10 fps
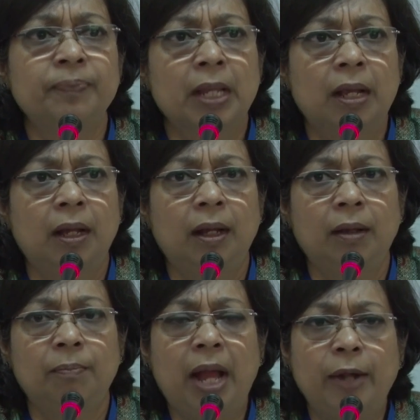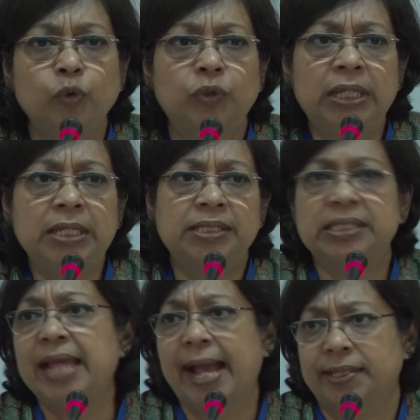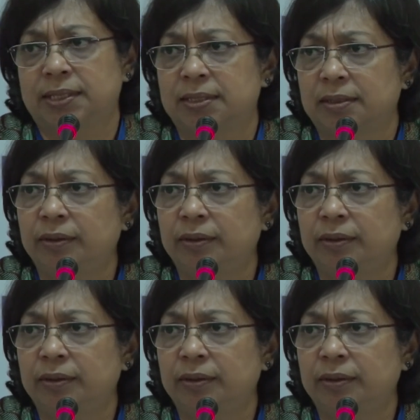Maruti Ciaz?